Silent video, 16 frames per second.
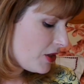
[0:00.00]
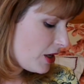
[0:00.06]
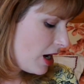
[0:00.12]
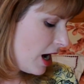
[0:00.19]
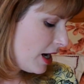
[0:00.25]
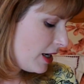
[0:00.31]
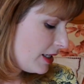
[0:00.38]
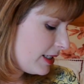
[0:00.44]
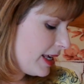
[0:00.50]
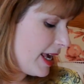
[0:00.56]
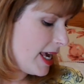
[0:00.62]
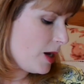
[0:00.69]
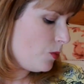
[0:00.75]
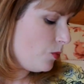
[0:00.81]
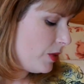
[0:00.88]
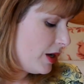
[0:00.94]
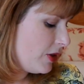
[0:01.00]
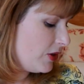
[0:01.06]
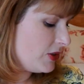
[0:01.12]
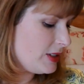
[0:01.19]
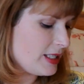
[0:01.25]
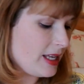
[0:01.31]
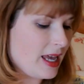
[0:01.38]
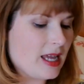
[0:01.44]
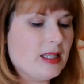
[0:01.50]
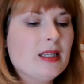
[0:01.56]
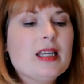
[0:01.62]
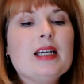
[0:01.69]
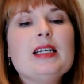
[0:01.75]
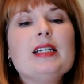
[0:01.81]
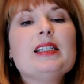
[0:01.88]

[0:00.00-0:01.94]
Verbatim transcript: the card it came with said,